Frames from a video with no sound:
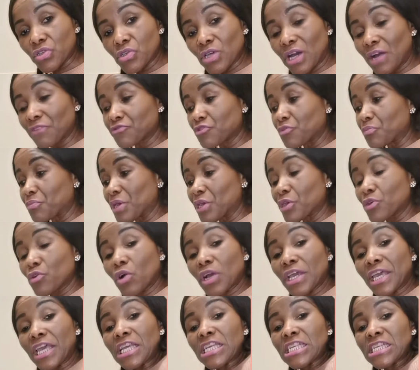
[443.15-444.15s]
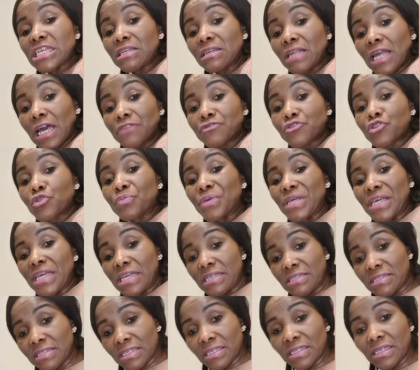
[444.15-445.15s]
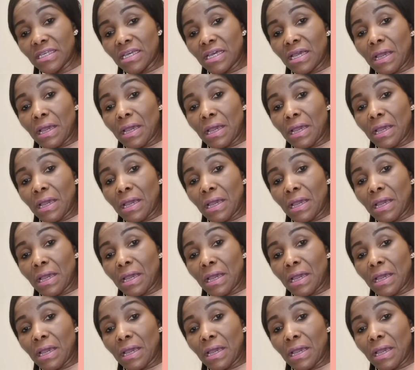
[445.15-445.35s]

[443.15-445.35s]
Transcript: You have to make your kitchen life to be easy.